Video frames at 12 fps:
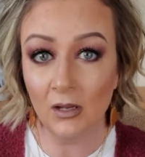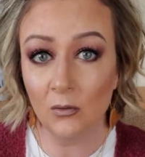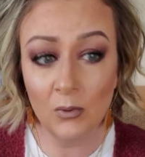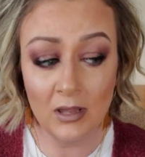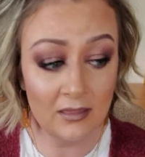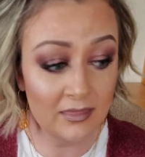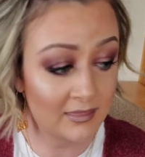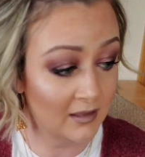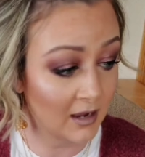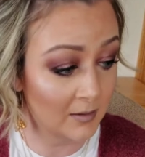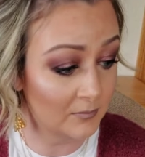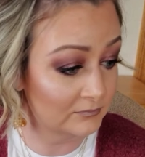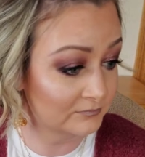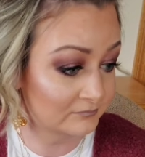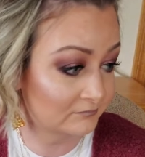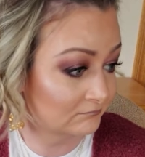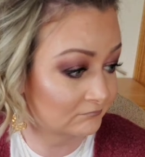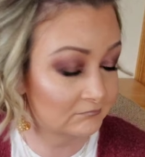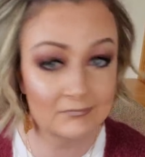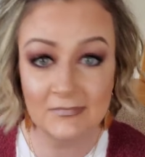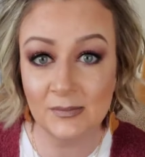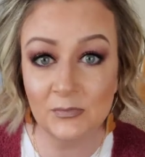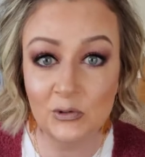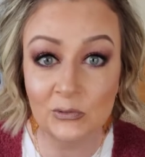with um,
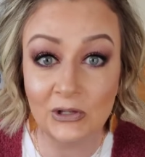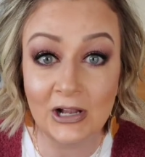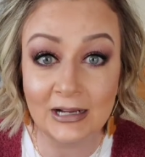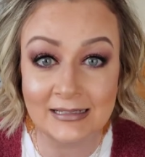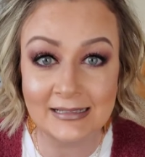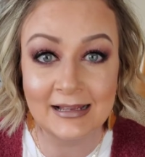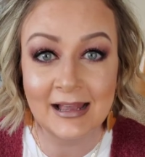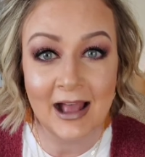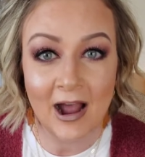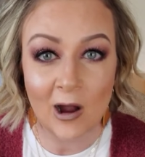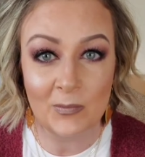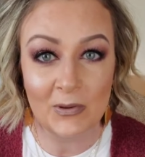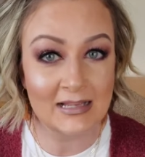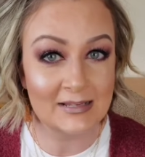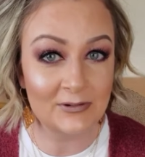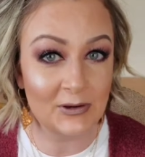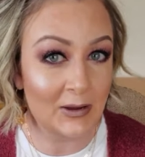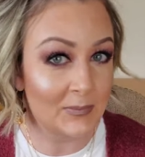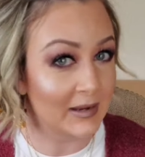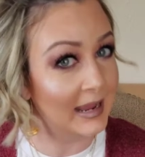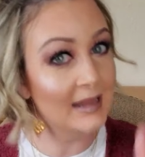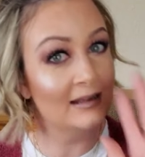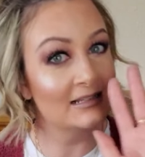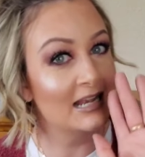some new looks. Hope you guys have a great
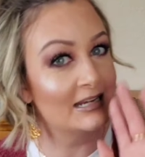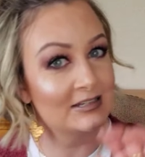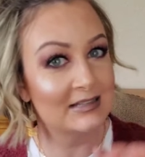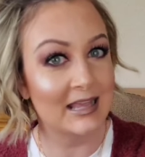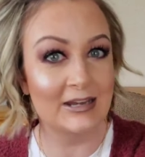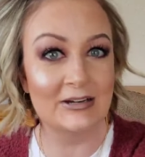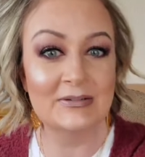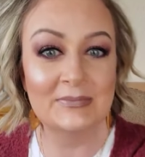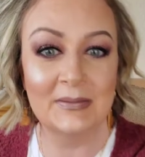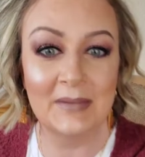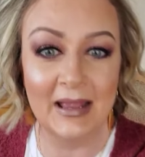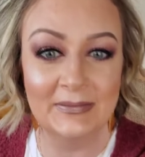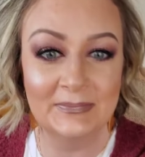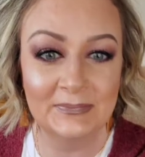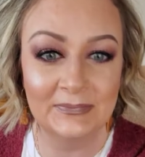weekend. I'll talk to you later. Bye bye.